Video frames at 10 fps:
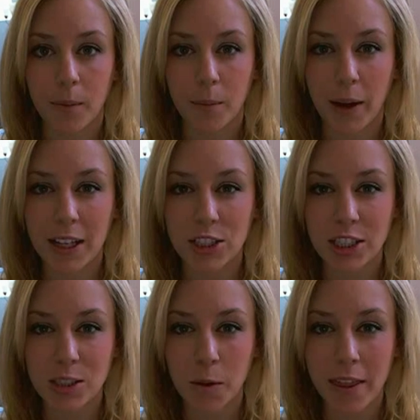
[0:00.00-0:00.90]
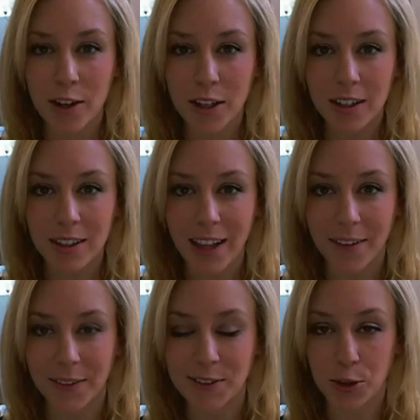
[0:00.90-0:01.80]
But just with her
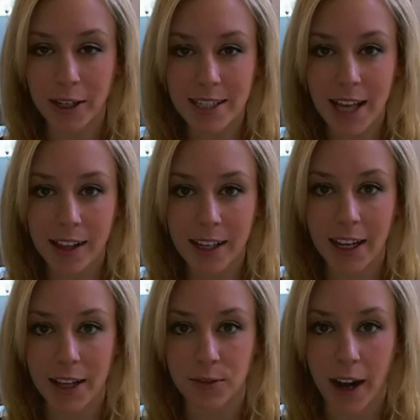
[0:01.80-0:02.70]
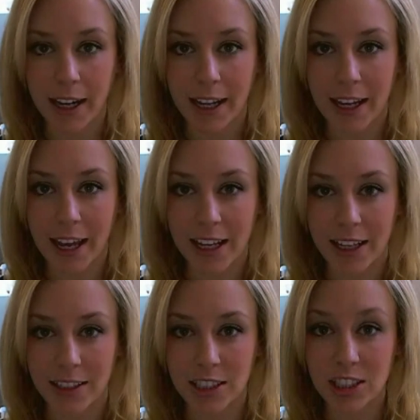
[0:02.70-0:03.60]
love of storytelling and writing
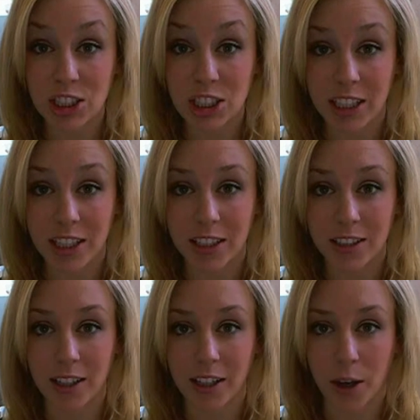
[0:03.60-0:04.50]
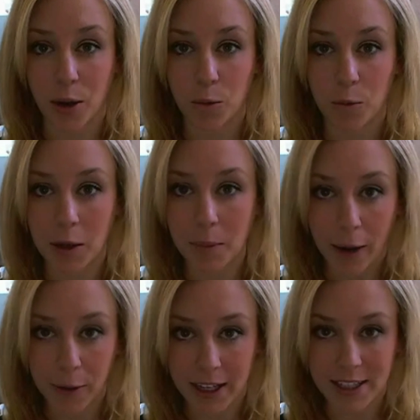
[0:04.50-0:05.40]
and sheer,
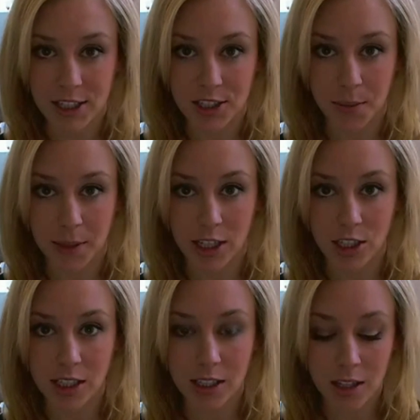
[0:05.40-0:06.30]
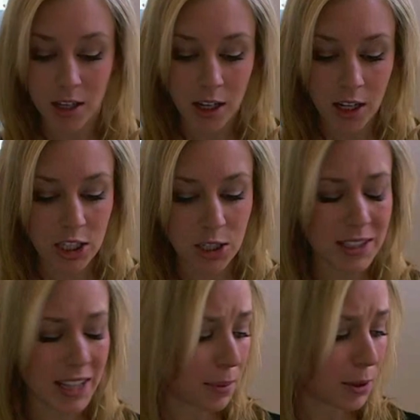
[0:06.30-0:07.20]
willpower and determination, she
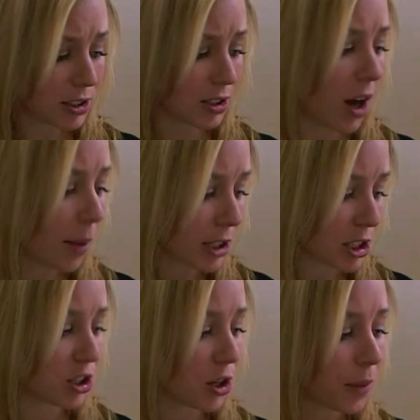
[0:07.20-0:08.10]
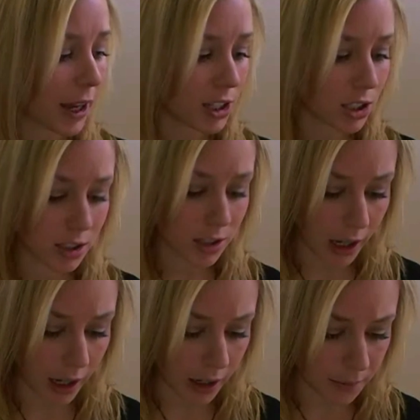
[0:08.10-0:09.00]
was able to accomplish so much.
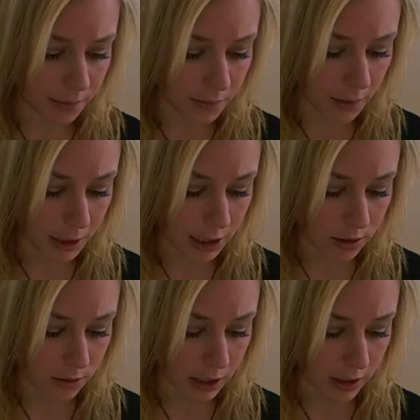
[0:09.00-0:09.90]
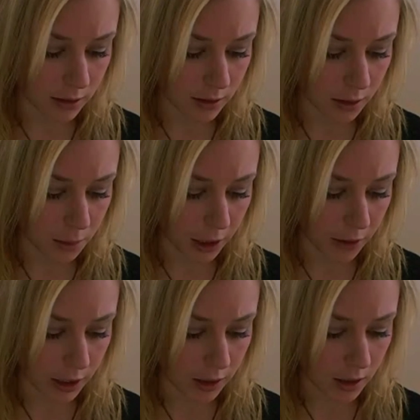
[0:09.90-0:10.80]
Let me just read a part of
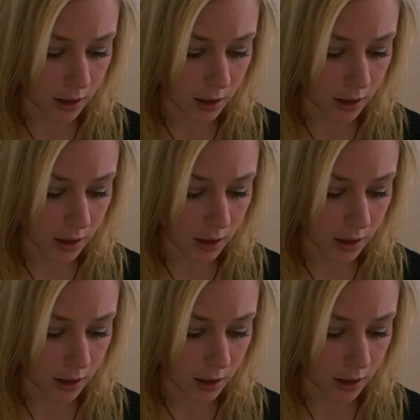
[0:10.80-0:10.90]
it.